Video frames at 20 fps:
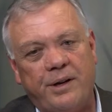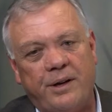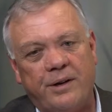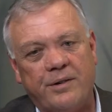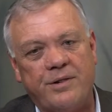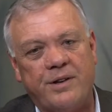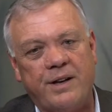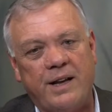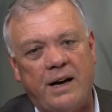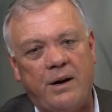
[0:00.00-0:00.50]

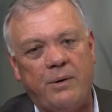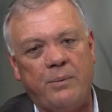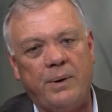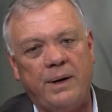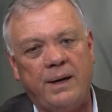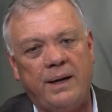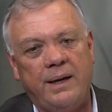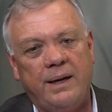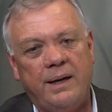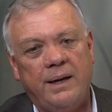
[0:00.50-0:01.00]
Oaks now,
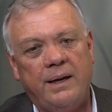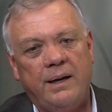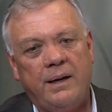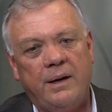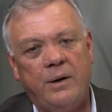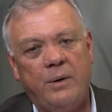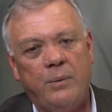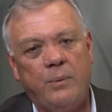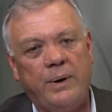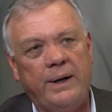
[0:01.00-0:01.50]
we
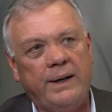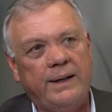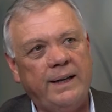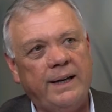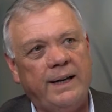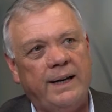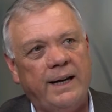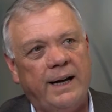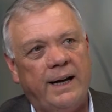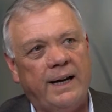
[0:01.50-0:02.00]

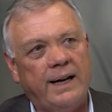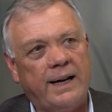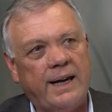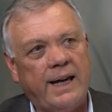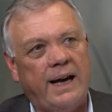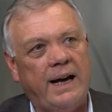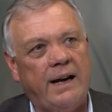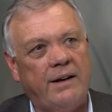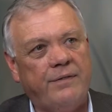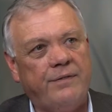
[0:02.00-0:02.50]
DNA a
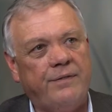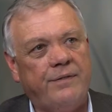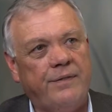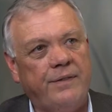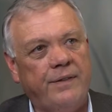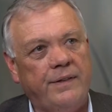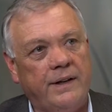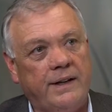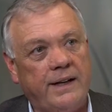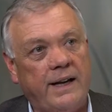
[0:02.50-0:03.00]
calf
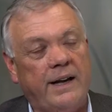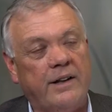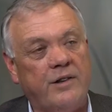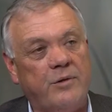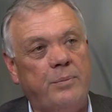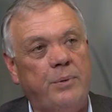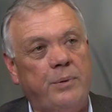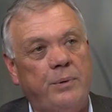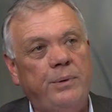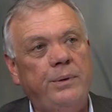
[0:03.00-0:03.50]
the day it's
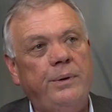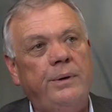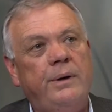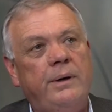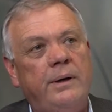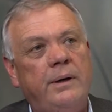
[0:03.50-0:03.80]
born.